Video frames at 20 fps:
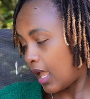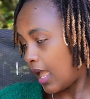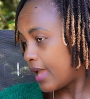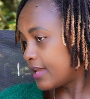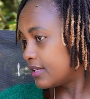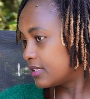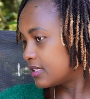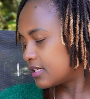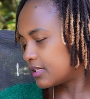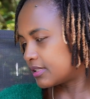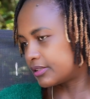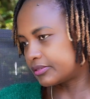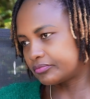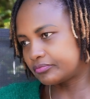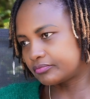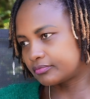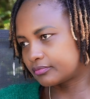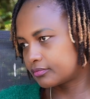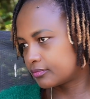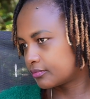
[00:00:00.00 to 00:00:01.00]
And
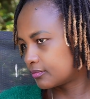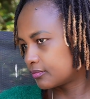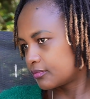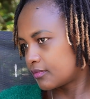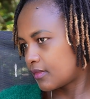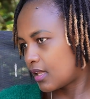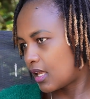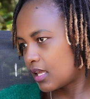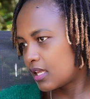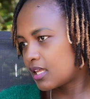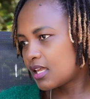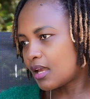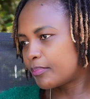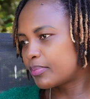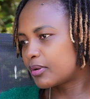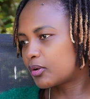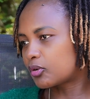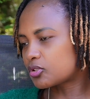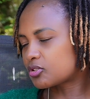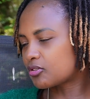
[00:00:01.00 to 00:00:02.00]
um, here,
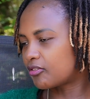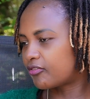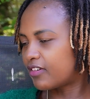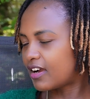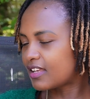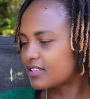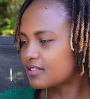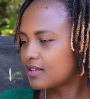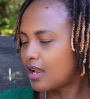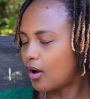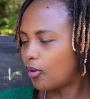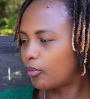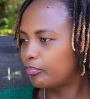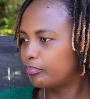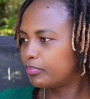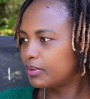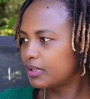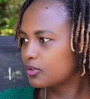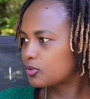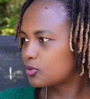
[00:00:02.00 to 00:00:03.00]
because of us now
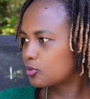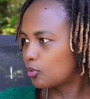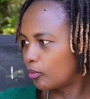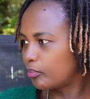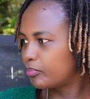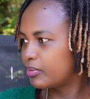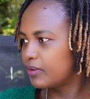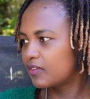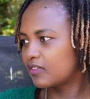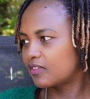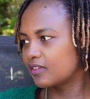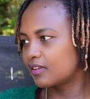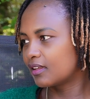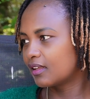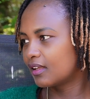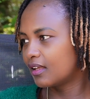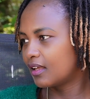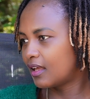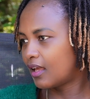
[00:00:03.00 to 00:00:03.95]
being so busy, yes.